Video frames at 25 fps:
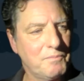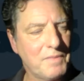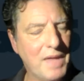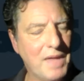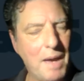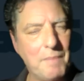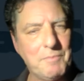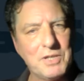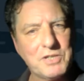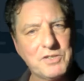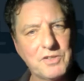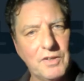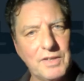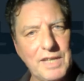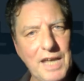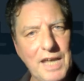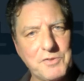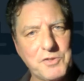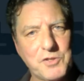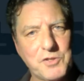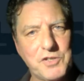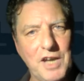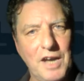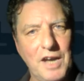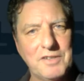Amazon
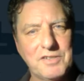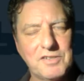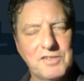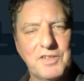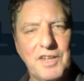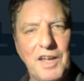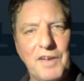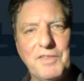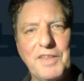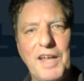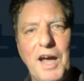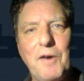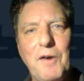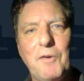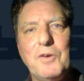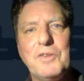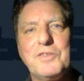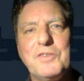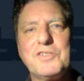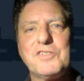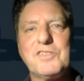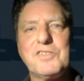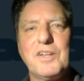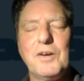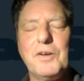has just
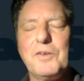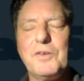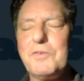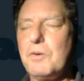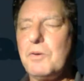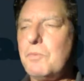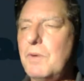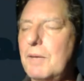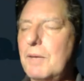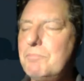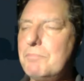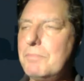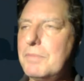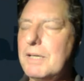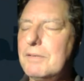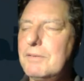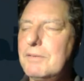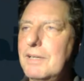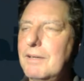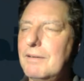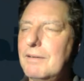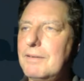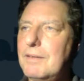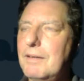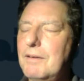announced the $1
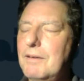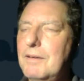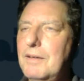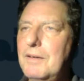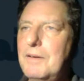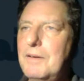billion